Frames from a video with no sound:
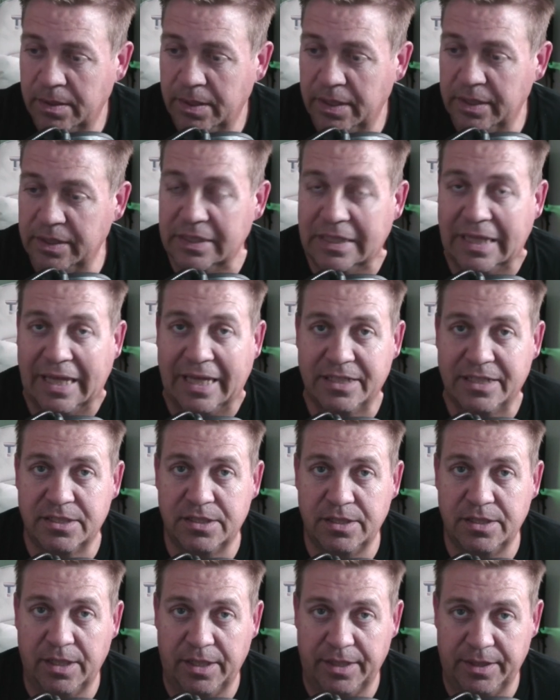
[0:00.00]
and last
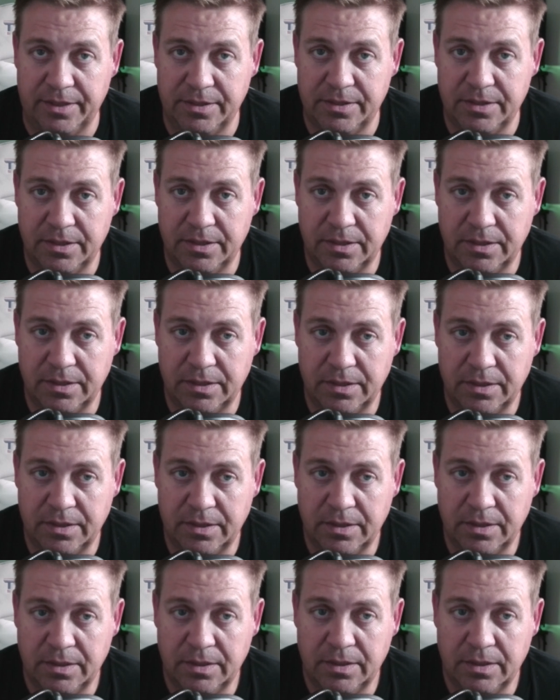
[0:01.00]
night,
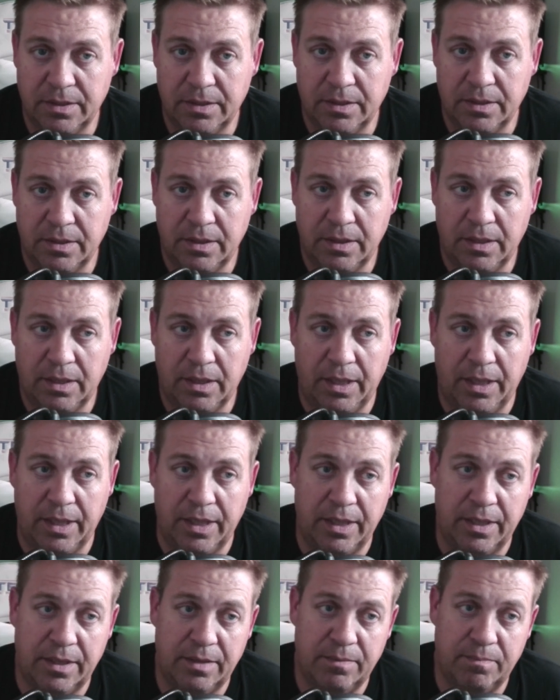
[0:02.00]

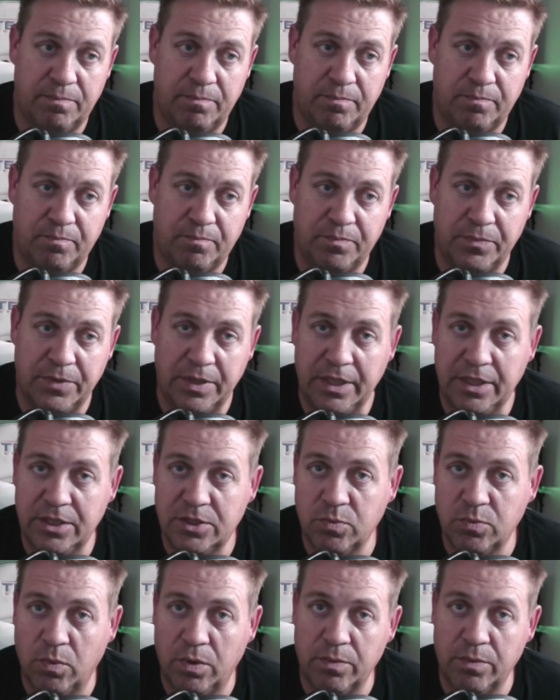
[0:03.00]
and
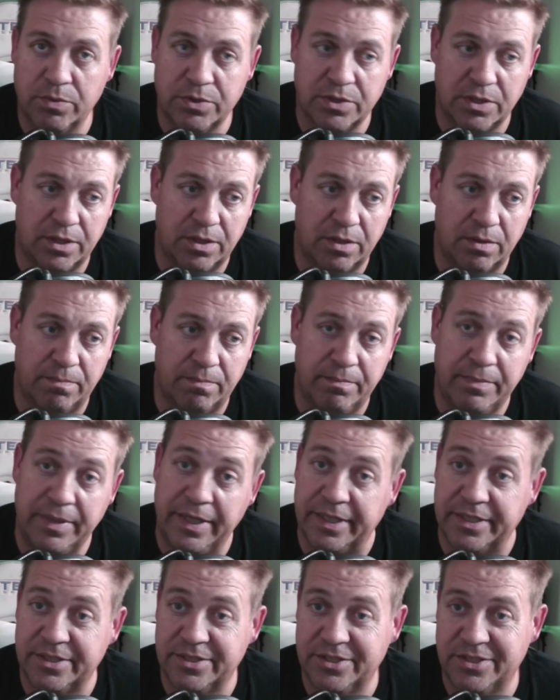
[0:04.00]
each one was a little
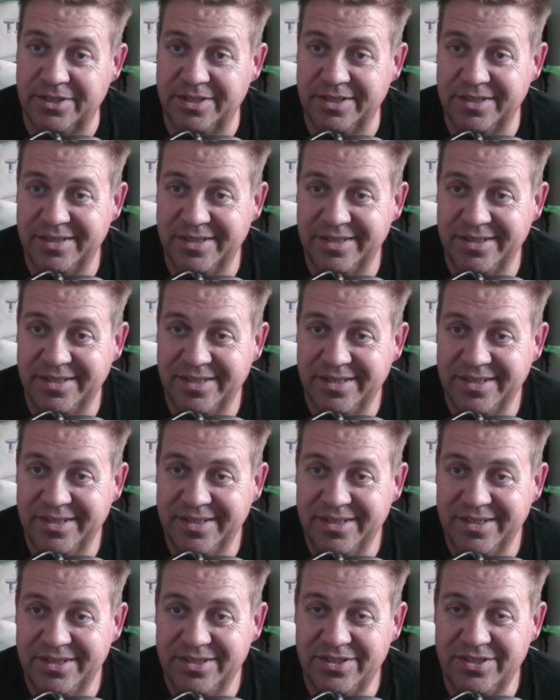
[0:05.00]
mixed,
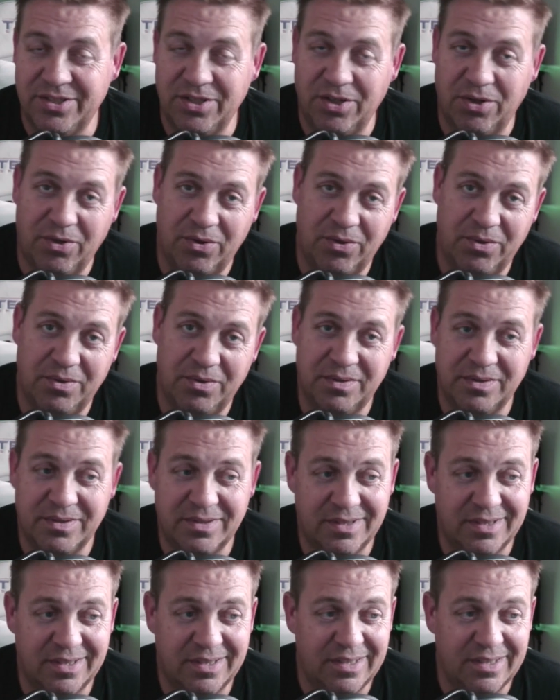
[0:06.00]
so
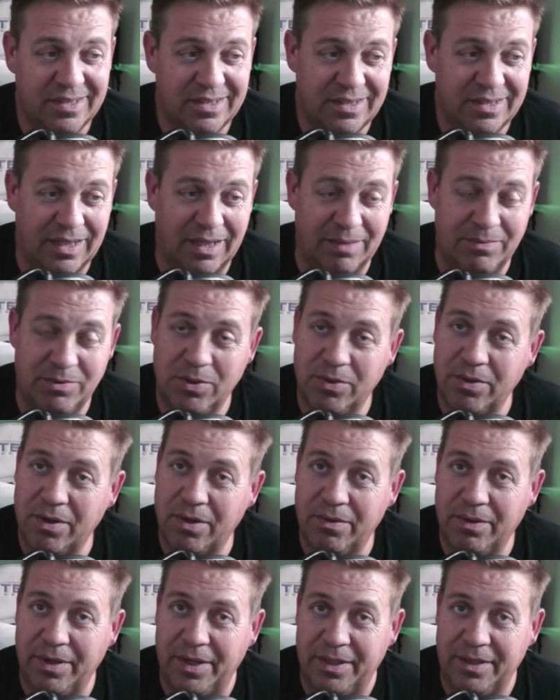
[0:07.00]
I'm doing all
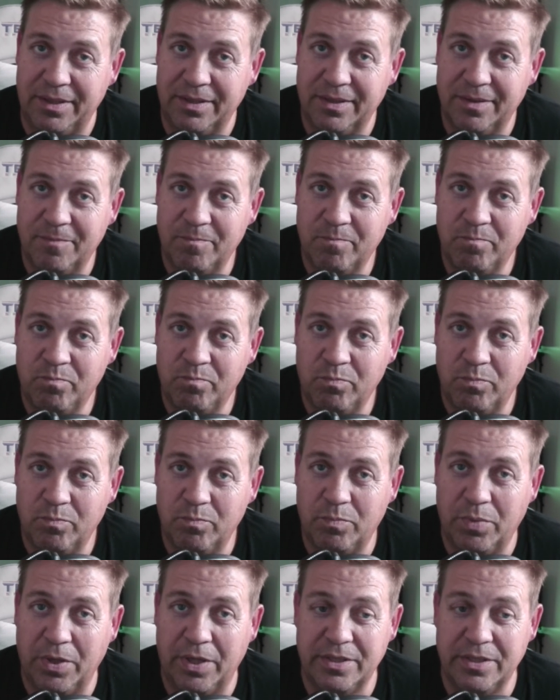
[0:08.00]
right.
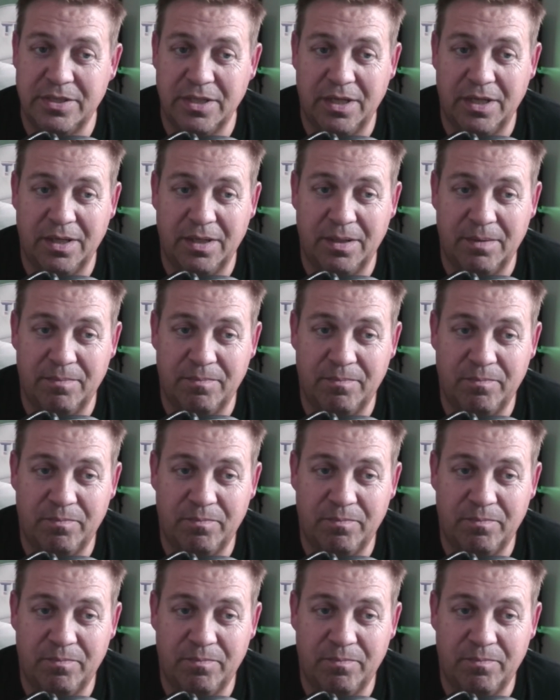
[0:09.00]
But I